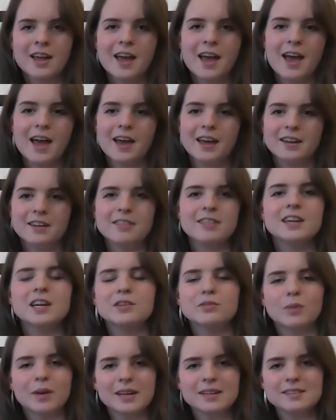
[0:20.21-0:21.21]
and think of
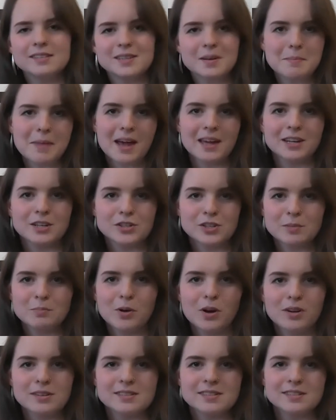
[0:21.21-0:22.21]
ways to manage it
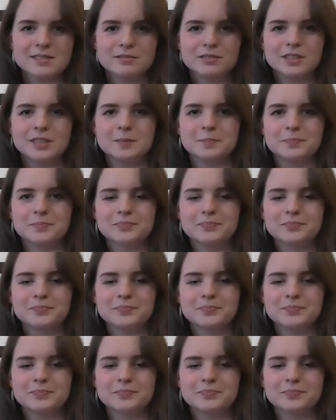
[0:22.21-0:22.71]
positively.